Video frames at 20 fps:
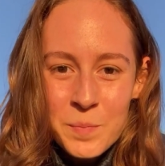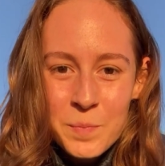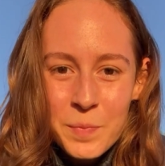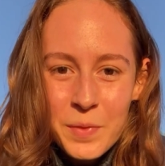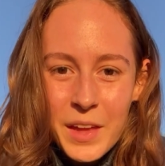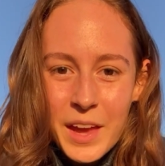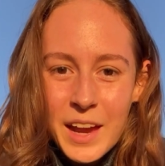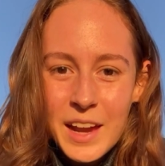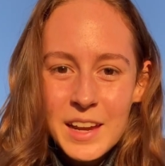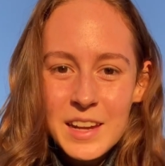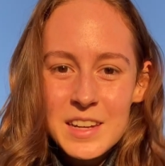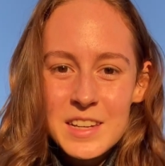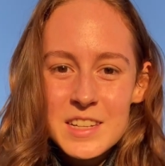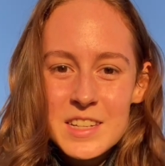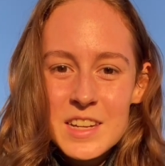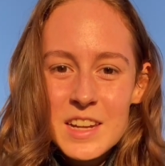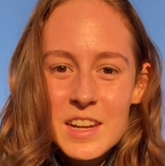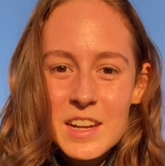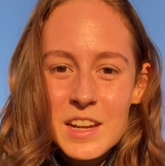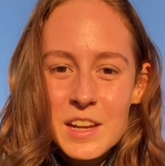and
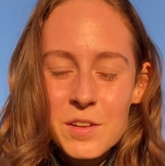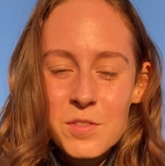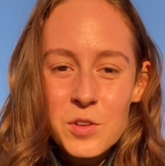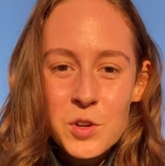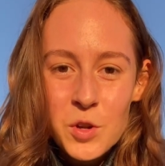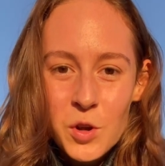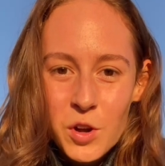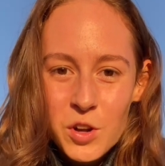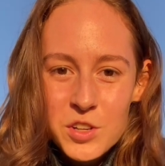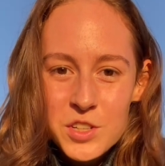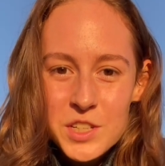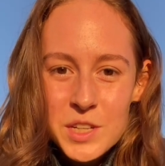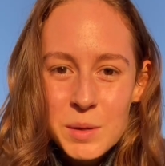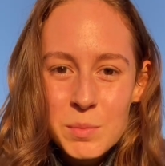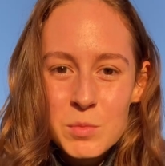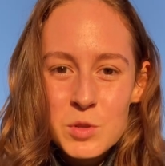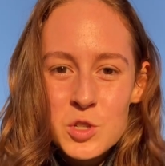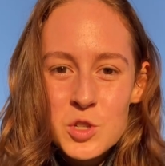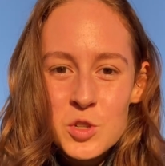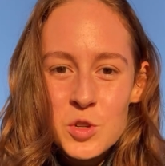if you ask him
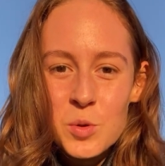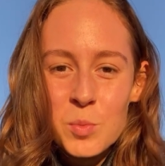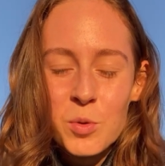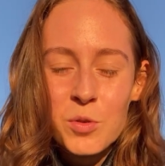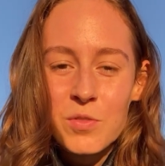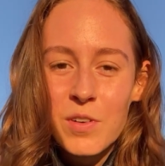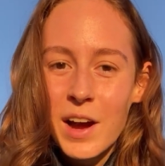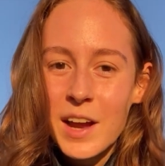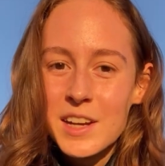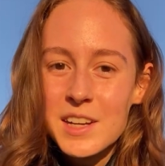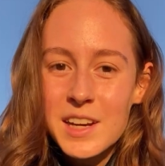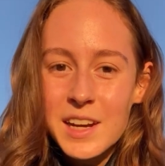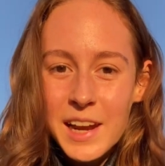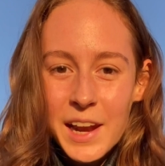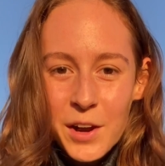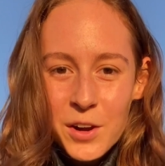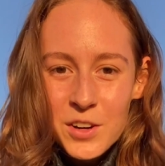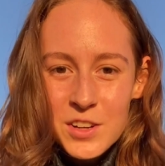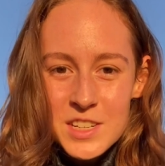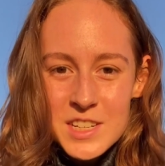to provide
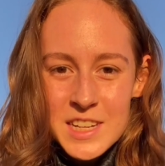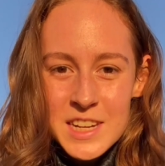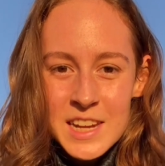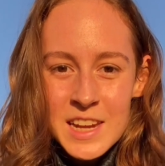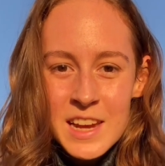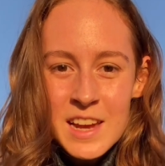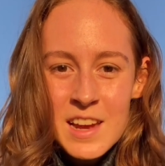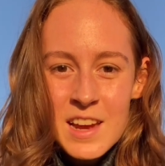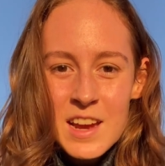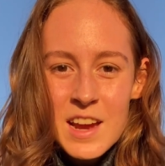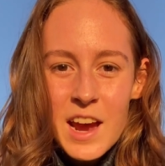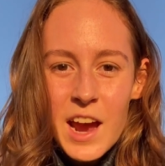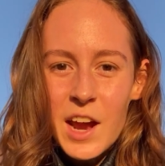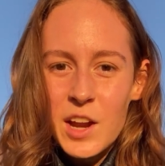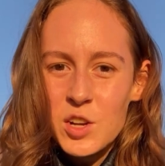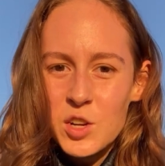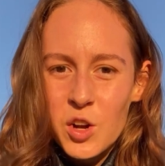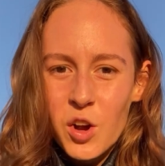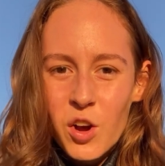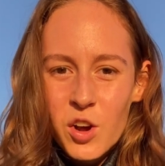clarity and you
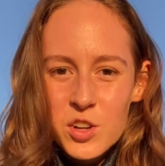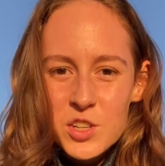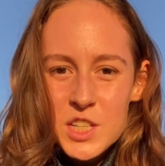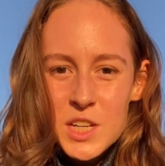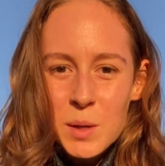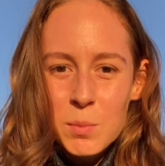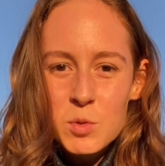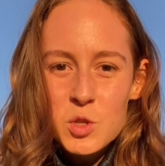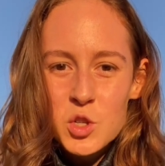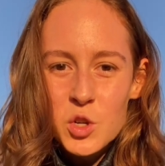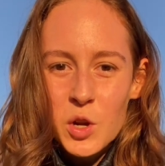ask him to